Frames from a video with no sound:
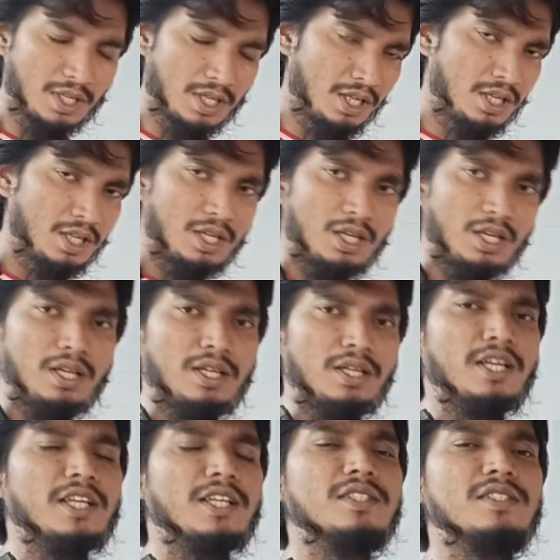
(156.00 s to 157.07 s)
field.
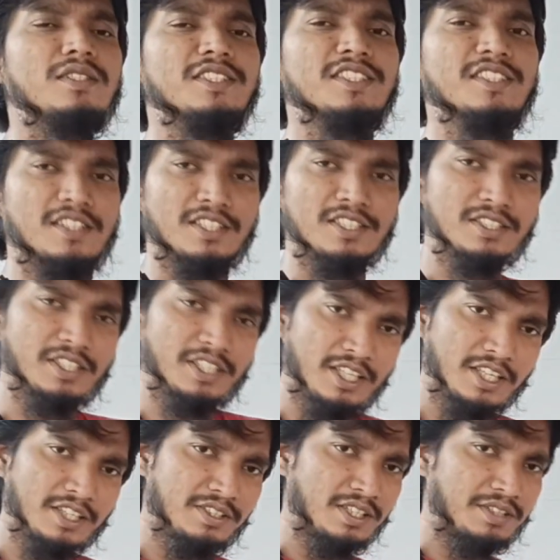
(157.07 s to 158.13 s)
Let us discuss
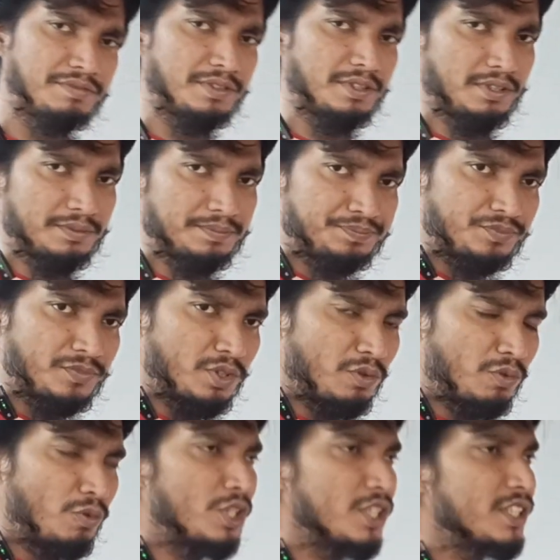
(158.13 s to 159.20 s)
electric field.
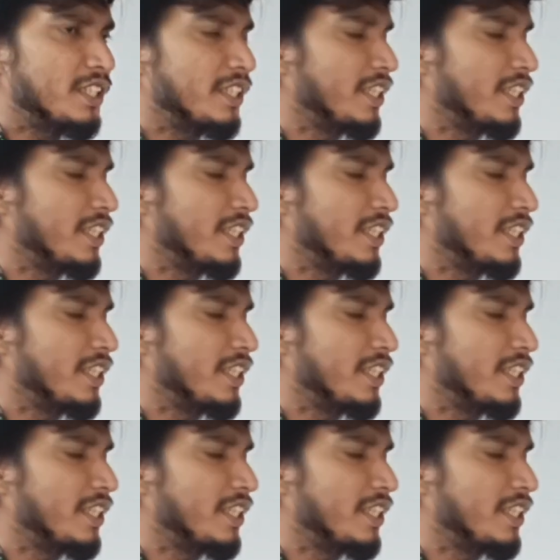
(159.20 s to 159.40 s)
What is